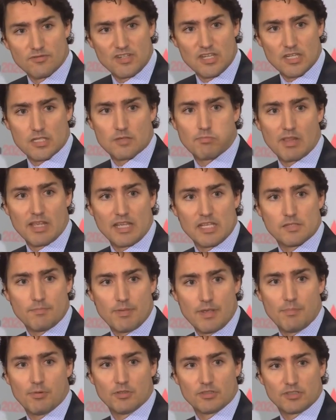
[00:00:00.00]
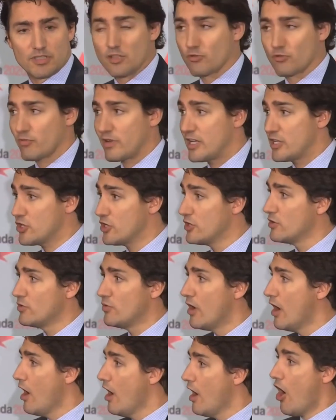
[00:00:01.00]
of displaced peoples in the region
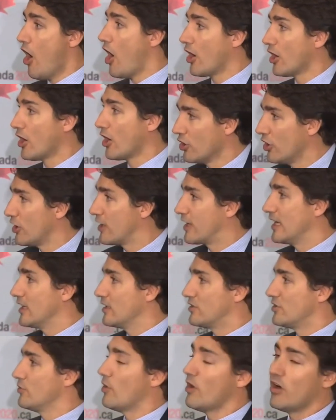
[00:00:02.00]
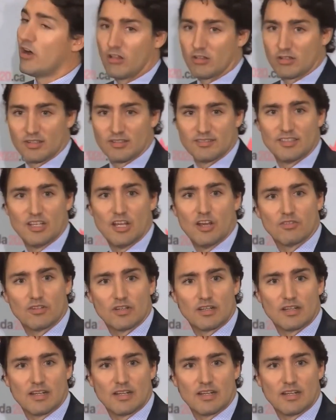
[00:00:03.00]
who aren't looking to all, you know,